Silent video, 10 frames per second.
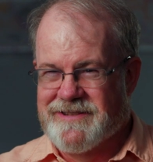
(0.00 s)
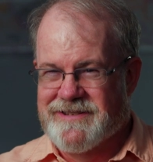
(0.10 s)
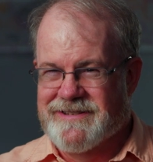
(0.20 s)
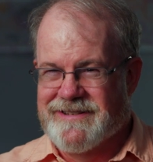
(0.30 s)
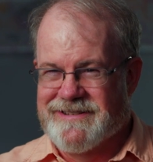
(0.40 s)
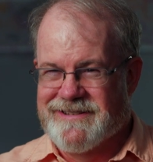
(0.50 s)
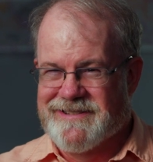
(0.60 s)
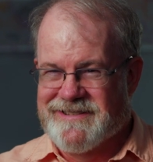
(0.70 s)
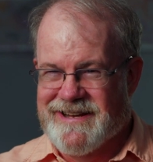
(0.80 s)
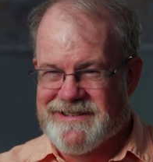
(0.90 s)
that this is a
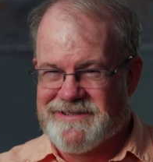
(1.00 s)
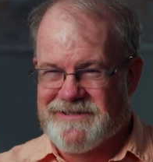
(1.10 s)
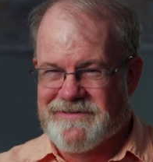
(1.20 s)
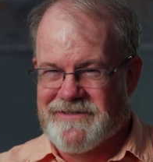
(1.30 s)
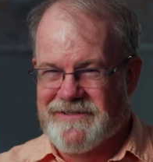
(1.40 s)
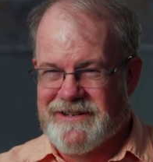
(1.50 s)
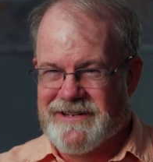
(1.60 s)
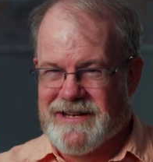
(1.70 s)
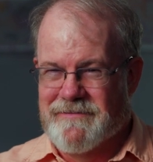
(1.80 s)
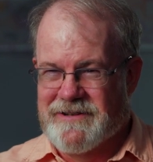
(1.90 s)
disaster for
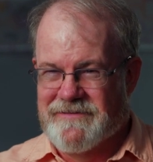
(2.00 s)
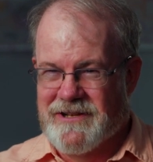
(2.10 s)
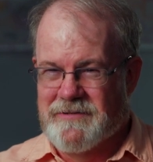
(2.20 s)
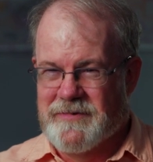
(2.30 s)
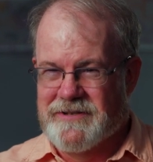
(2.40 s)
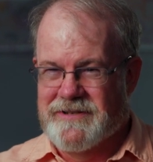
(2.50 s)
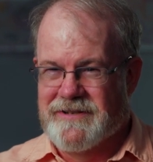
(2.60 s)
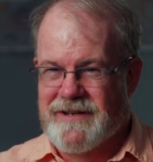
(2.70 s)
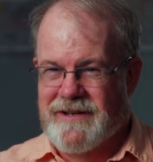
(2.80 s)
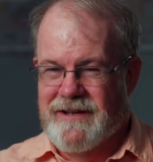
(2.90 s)
economic development
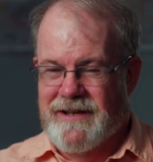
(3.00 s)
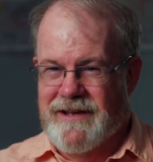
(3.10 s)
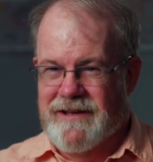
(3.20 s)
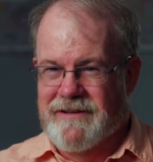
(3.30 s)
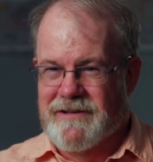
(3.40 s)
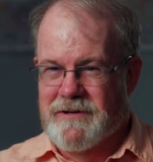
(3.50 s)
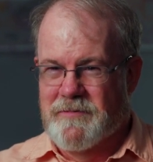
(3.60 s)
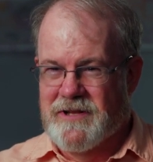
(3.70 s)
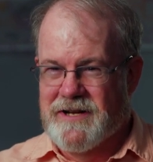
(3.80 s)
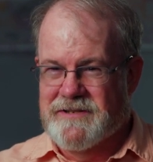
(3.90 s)
and
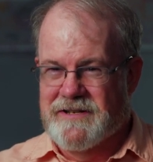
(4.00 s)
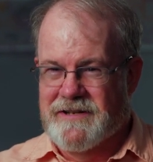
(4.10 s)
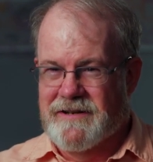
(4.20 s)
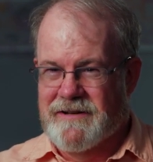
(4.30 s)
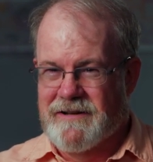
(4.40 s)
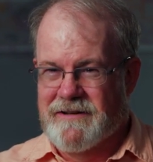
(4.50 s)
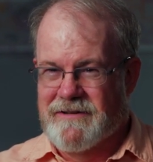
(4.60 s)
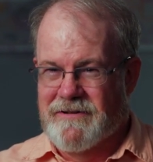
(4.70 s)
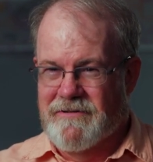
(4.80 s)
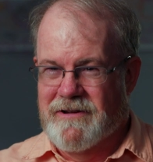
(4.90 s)
liberalizing,
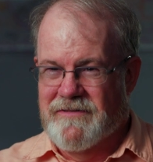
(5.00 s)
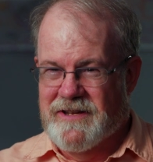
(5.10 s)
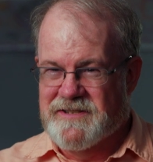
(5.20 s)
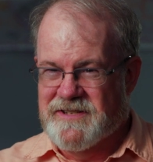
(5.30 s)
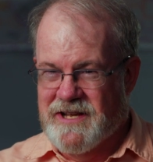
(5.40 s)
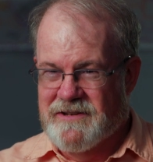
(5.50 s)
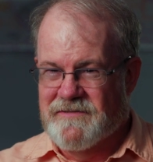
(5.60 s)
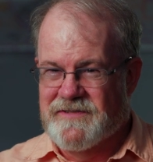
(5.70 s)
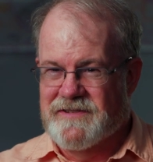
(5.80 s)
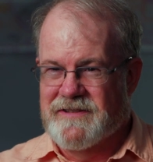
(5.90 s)
you know, giving
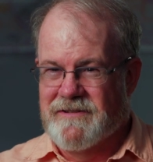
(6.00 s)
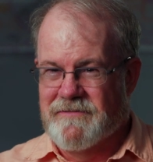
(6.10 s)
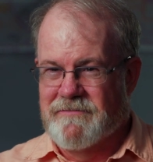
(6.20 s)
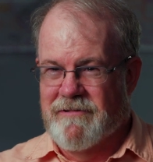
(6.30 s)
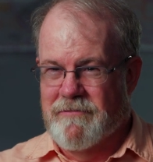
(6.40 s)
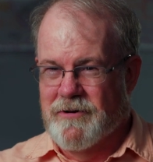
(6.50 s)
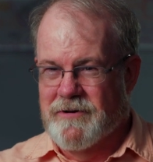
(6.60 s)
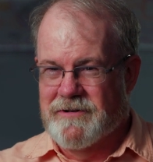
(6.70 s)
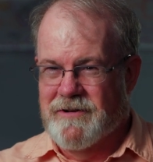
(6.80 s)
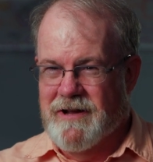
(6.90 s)
incentives that would
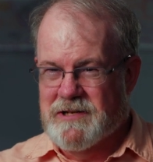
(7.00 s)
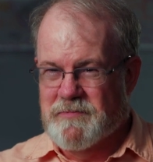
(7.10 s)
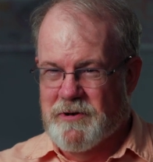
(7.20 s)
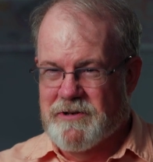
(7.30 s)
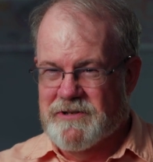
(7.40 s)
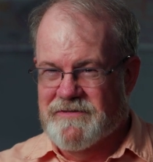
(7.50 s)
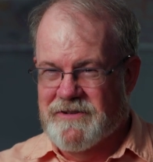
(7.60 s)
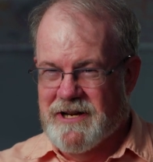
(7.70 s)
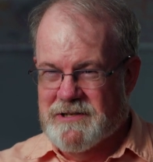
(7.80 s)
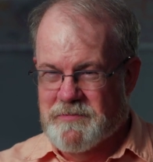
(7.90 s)
reward exporters
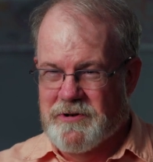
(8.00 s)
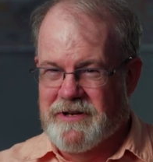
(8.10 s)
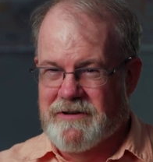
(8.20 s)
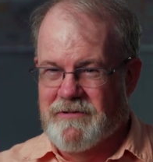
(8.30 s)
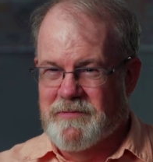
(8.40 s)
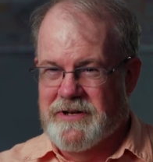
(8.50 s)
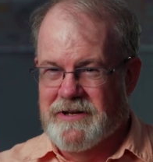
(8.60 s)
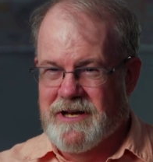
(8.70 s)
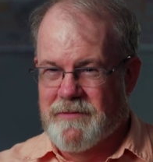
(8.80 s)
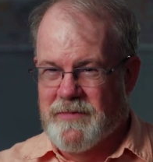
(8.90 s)
for exporting would be
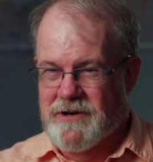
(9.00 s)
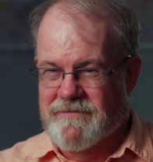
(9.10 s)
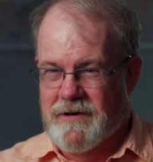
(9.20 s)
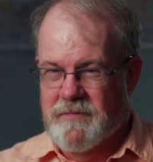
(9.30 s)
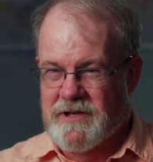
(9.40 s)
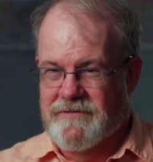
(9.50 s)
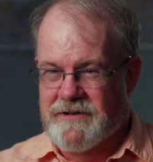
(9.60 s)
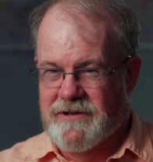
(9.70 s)
a lot better formula for